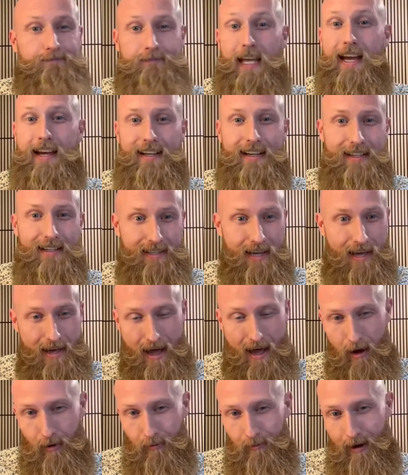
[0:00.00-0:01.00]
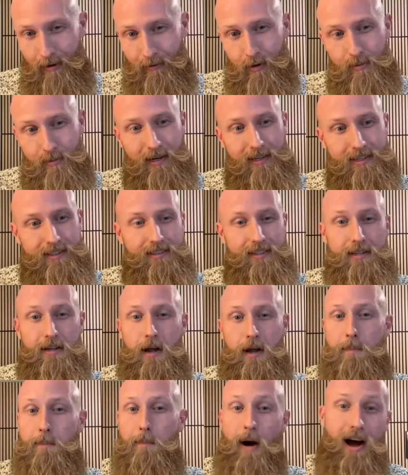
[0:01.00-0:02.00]
day in and day out. Everybody's seen
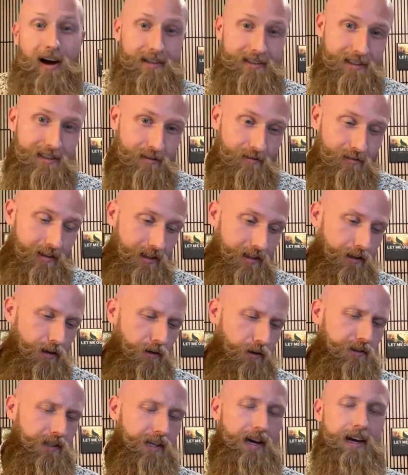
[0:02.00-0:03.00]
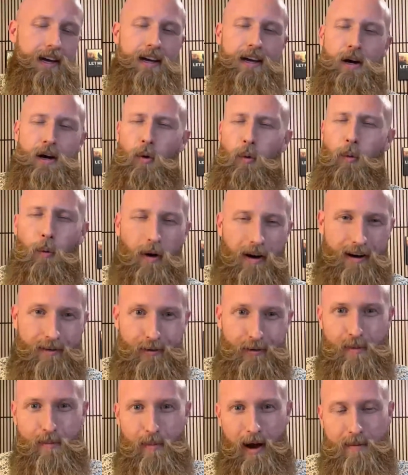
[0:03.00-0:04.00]
unboxing videos,
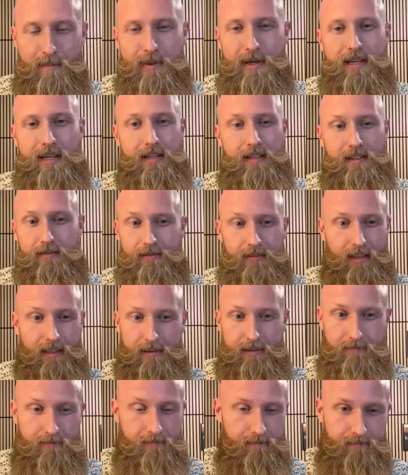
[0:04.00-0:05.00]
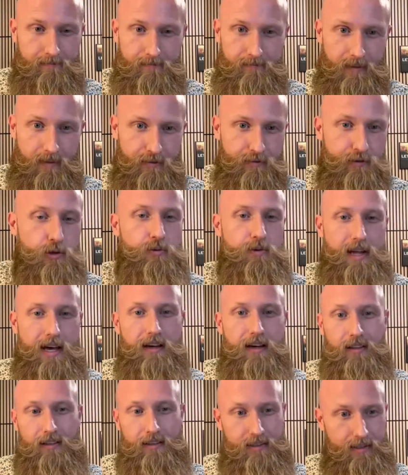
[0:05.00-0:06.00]
whatever it might be. If you
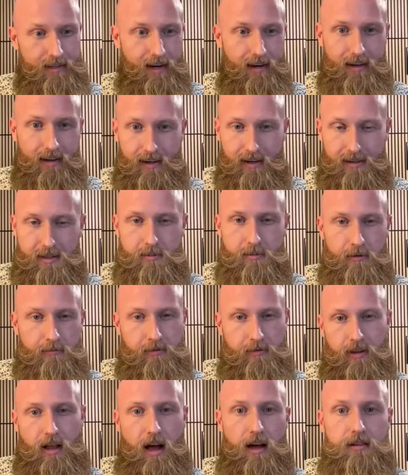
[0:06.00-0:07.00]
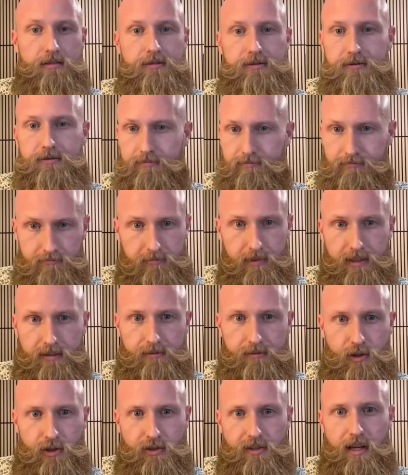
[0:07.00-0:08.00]
nail it, you got a customer for life,
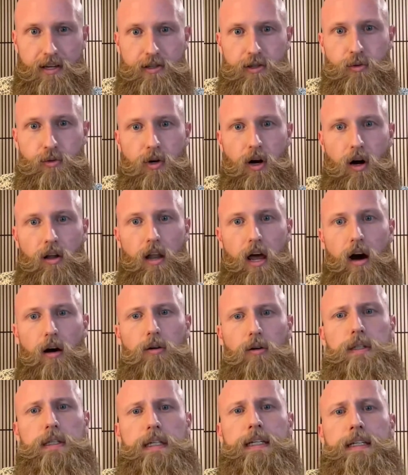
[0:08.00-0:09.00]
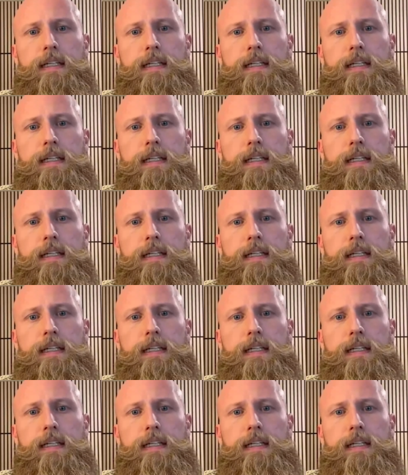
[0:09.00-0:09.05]
just like you called out.